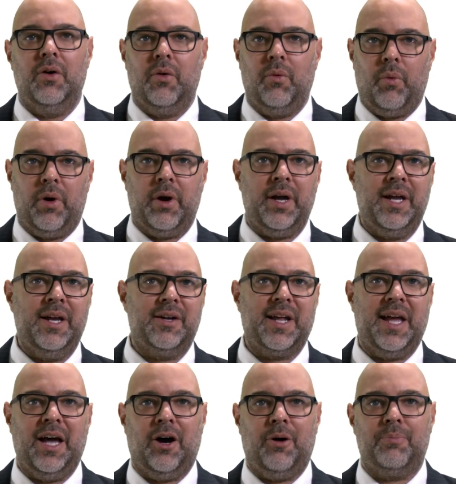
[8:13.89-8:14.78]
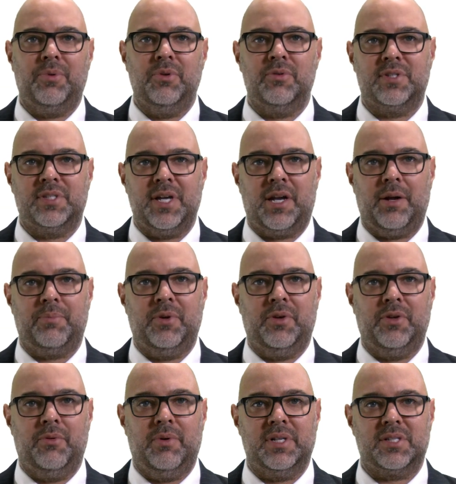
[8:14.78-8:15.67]
We're here to help you set up
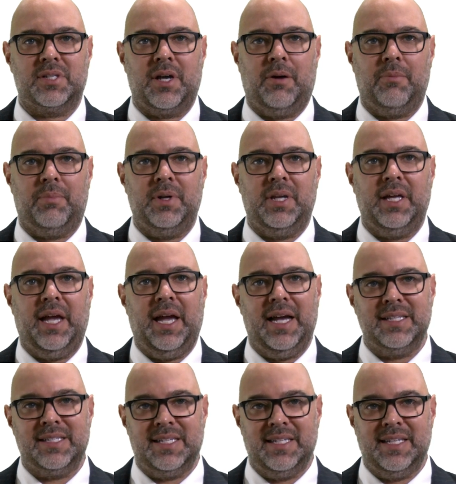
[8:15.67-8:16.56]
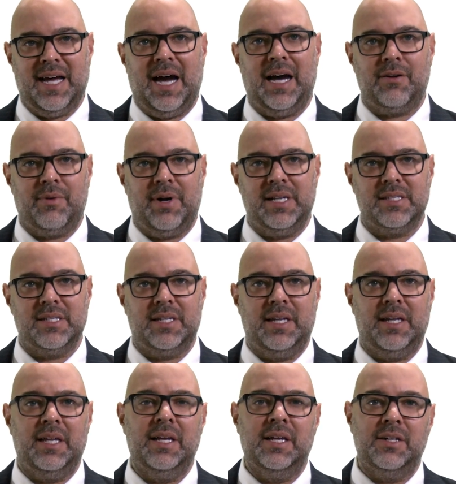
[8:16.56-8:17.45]
your U.S. company as a
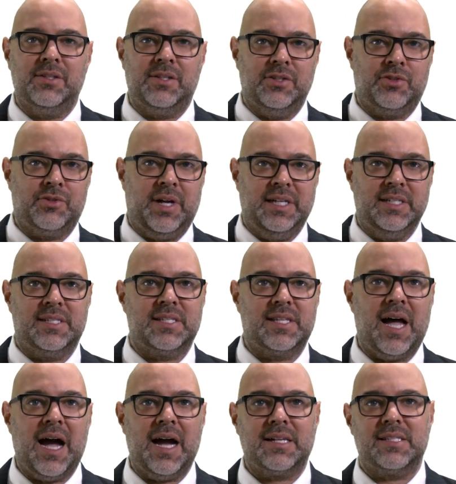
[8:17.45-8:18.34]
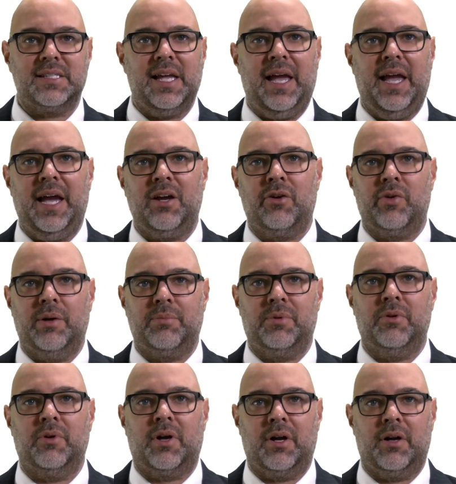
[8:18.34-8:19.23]
non-resident to trade stocks and
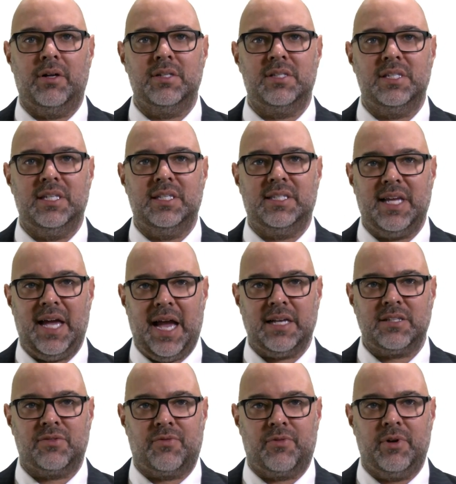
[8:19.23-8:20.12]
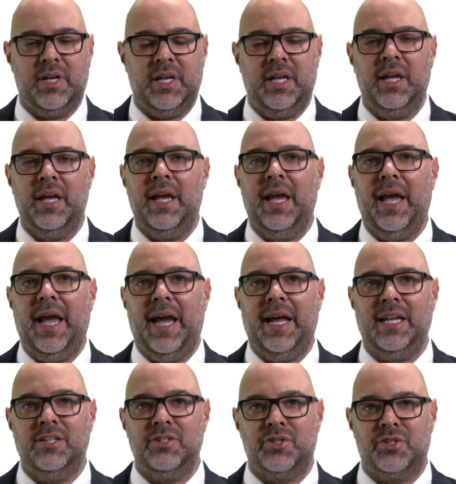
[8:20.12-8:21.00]
cryptocurrency tax-free
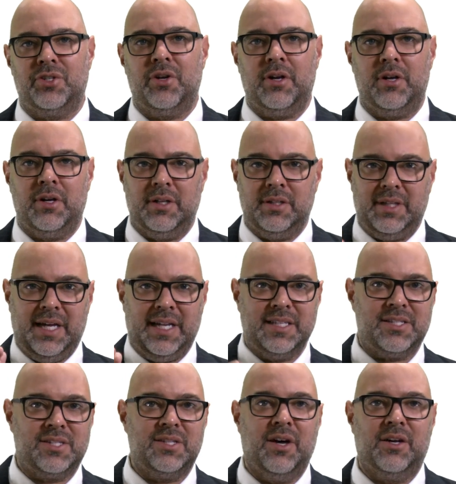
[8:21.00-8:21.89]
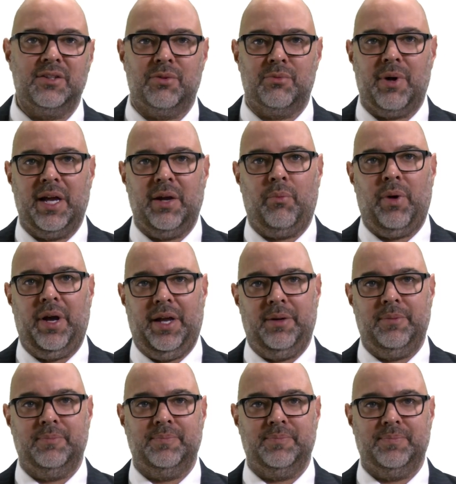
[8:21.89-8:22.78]
and ensure that it's done the right way.